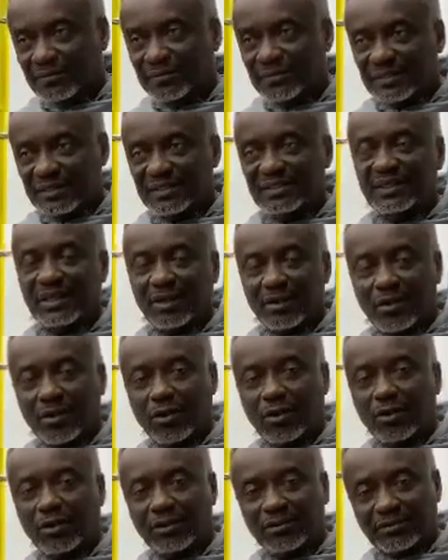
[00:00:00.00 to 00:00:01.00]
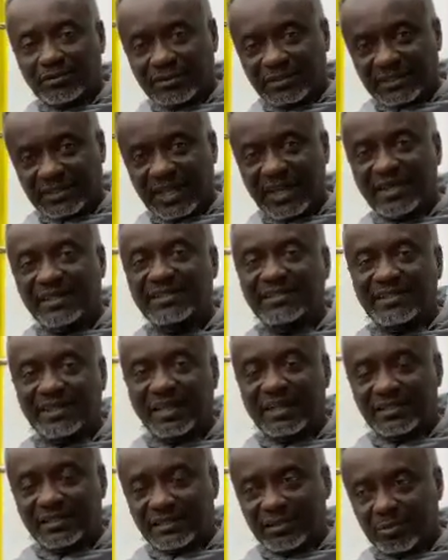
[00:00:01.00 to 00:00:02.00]
These are all signs
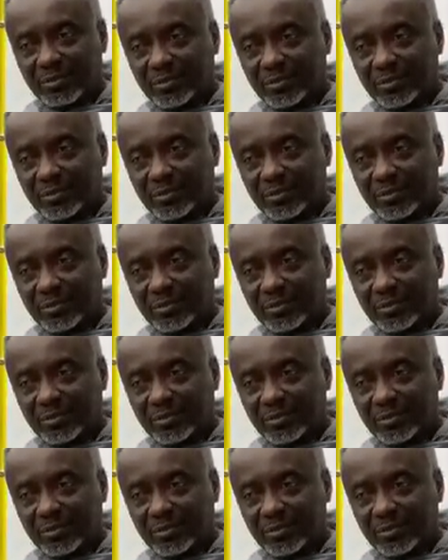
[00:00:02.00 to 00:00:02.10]
that the